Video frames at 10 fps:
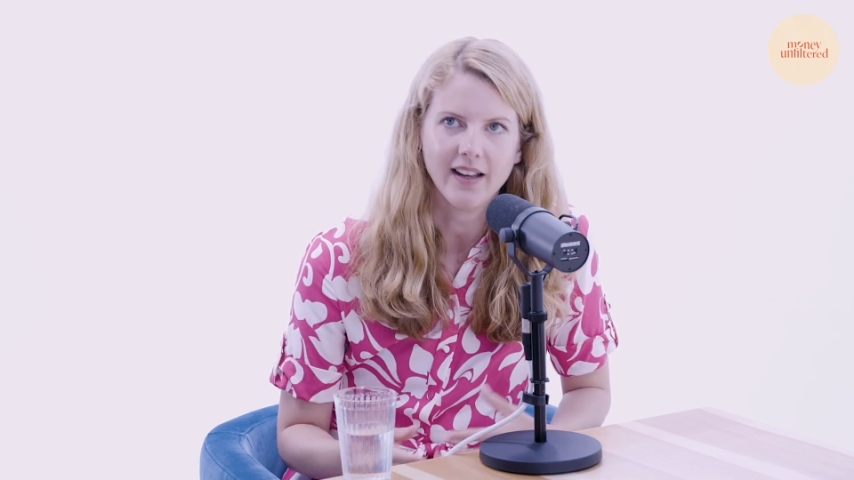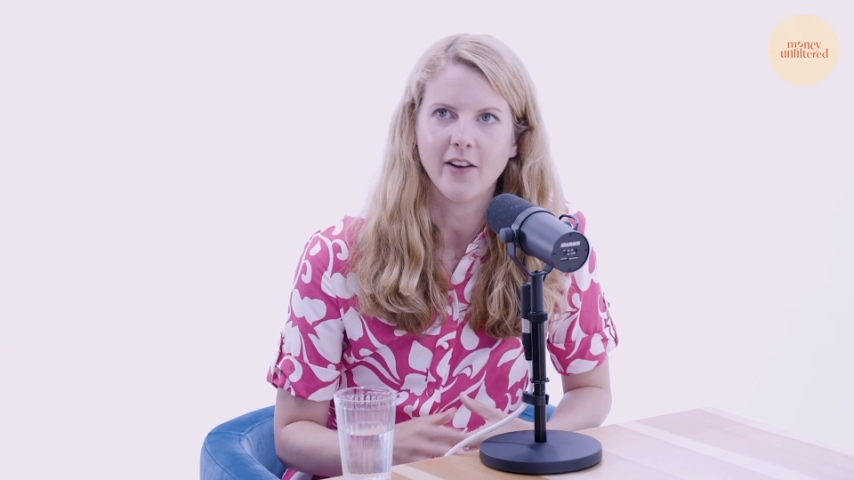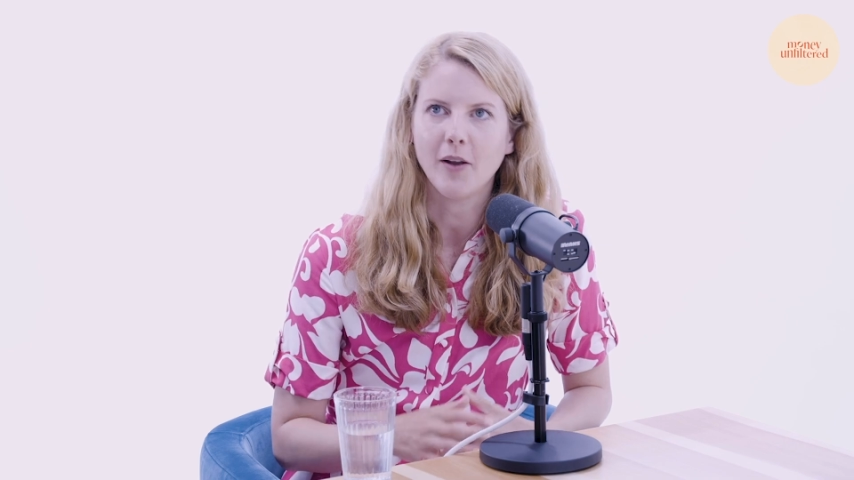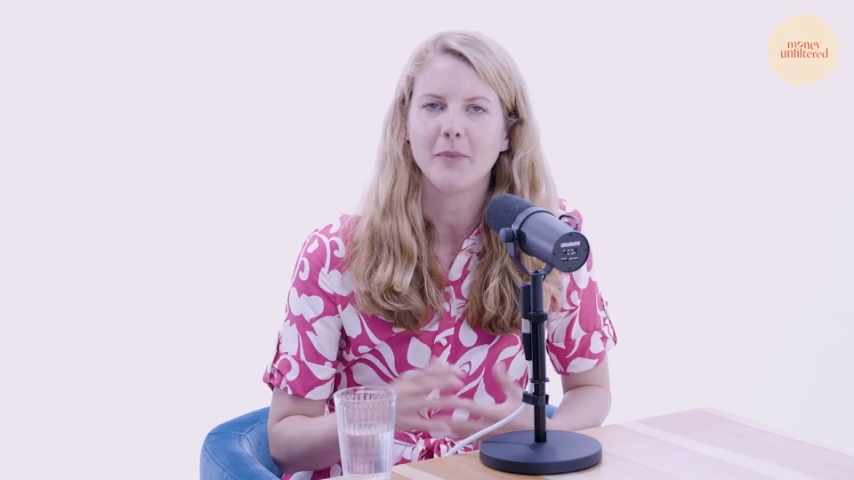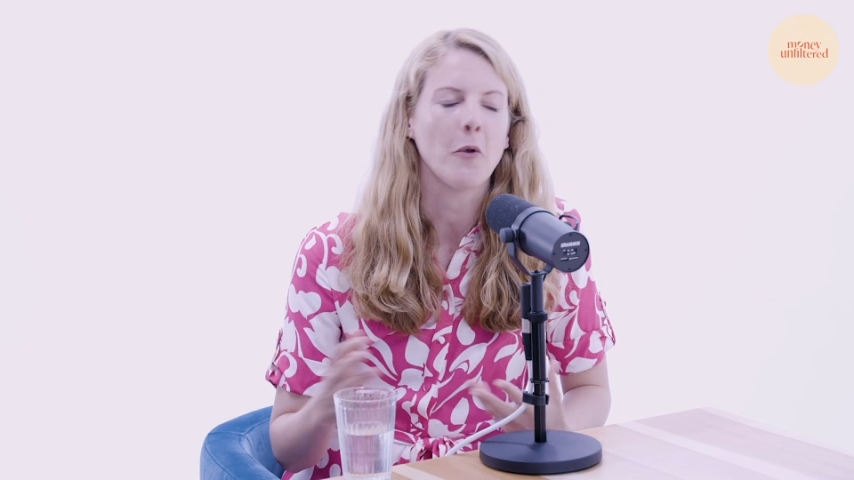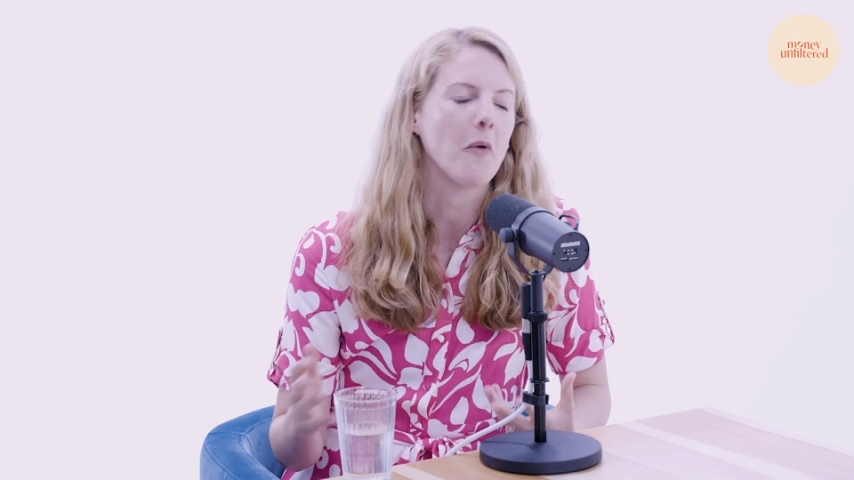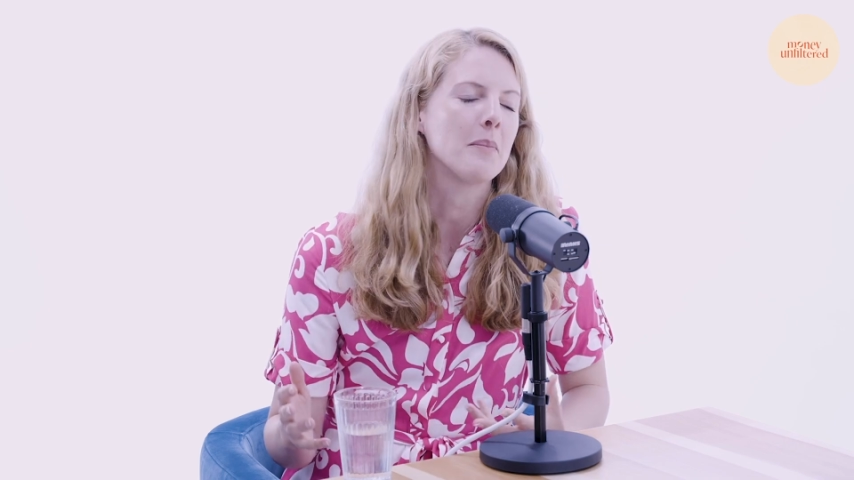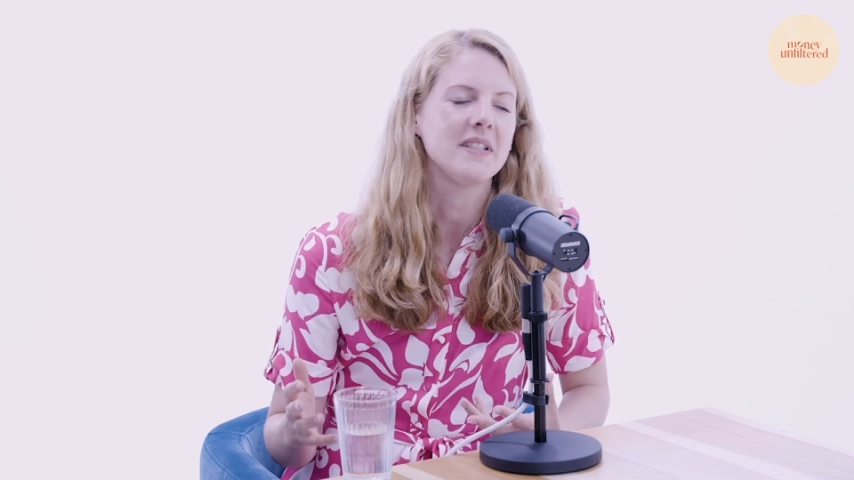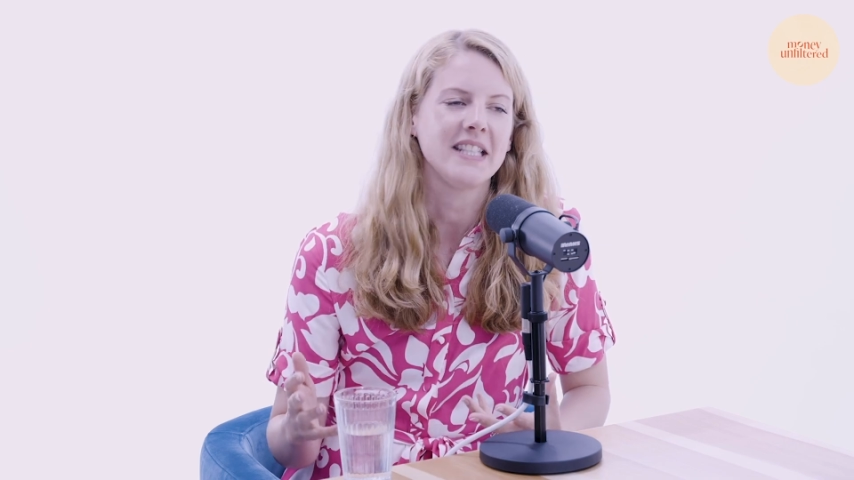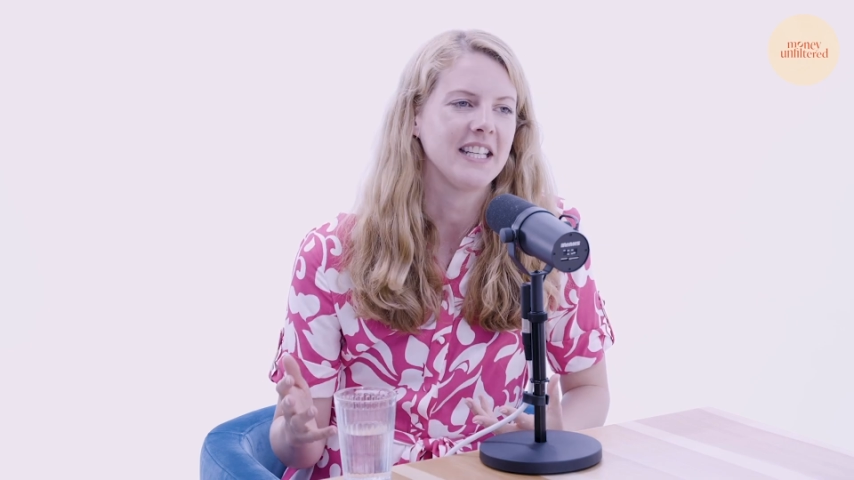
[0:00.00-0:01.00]
and I'm not
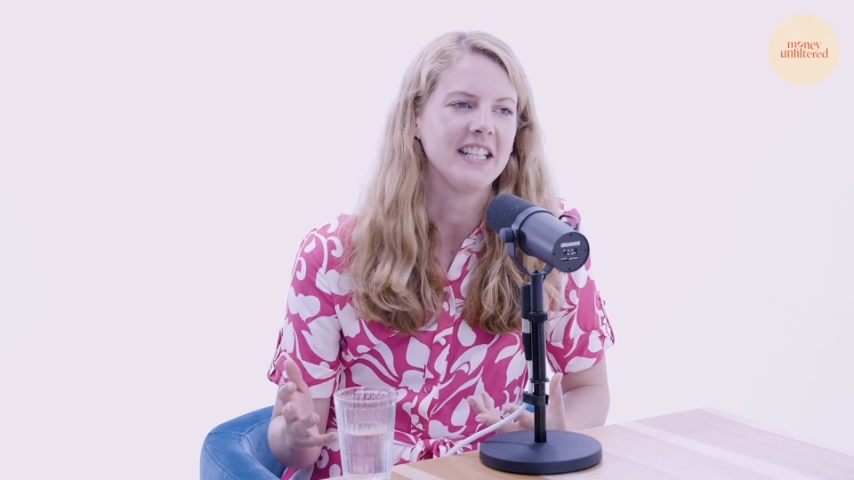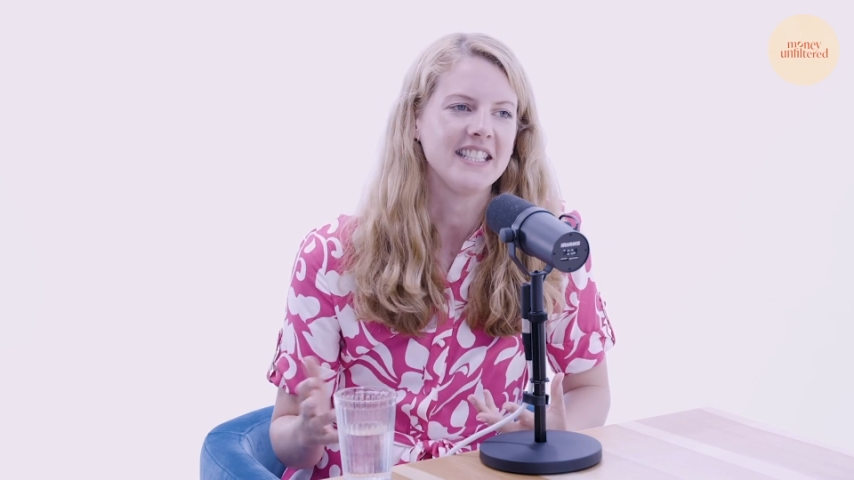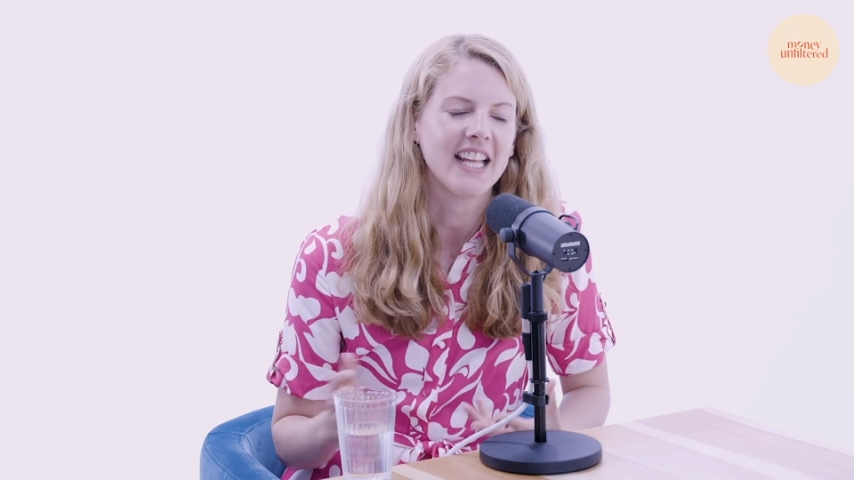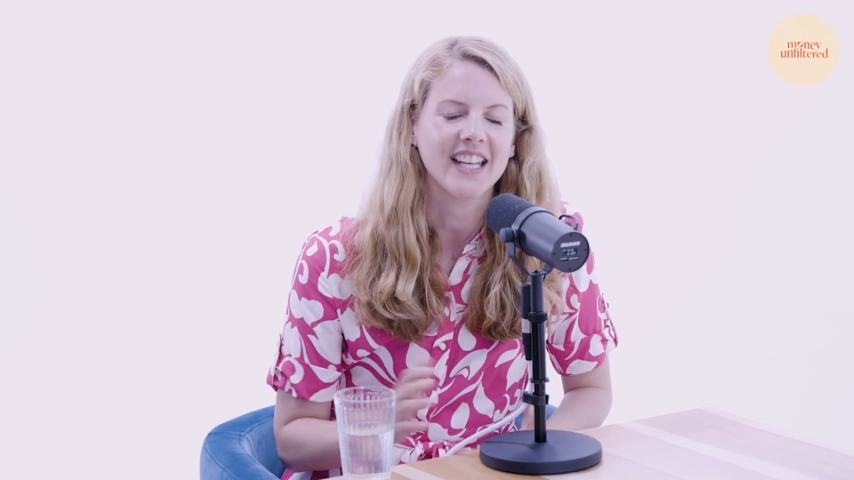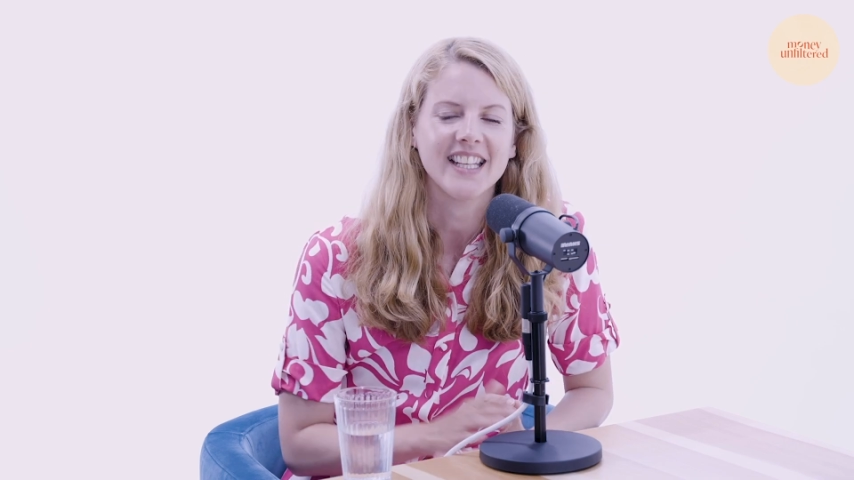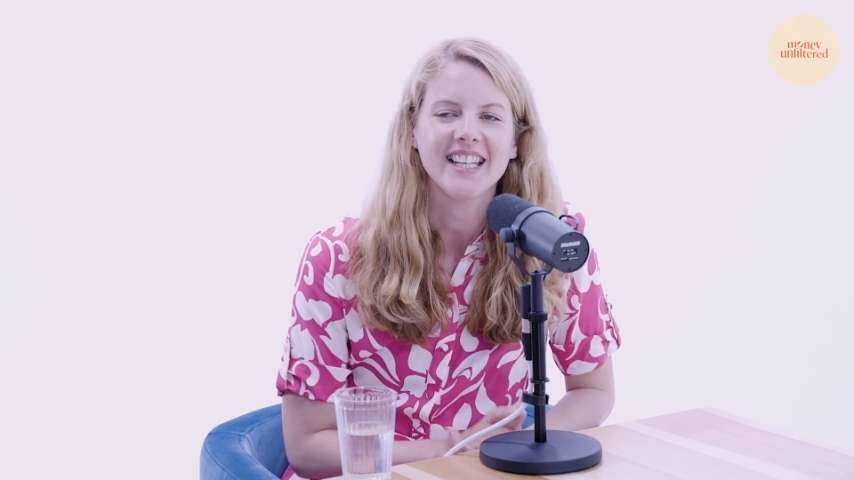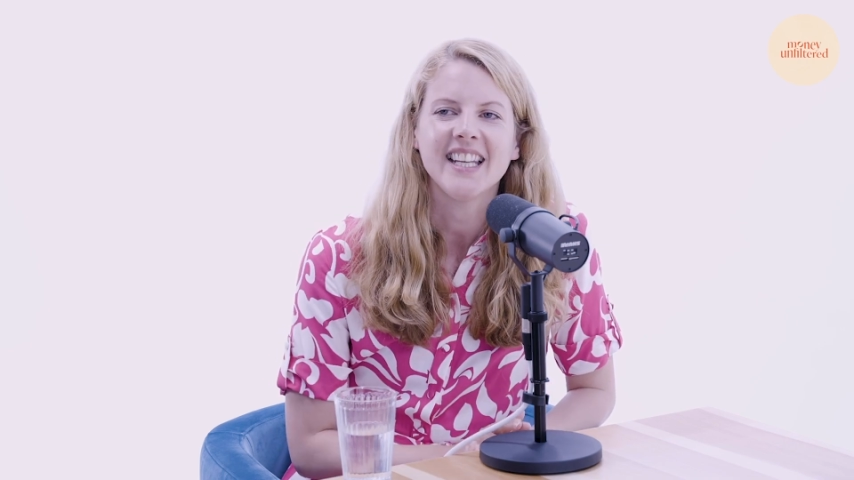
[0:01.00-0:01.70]
particularly techy.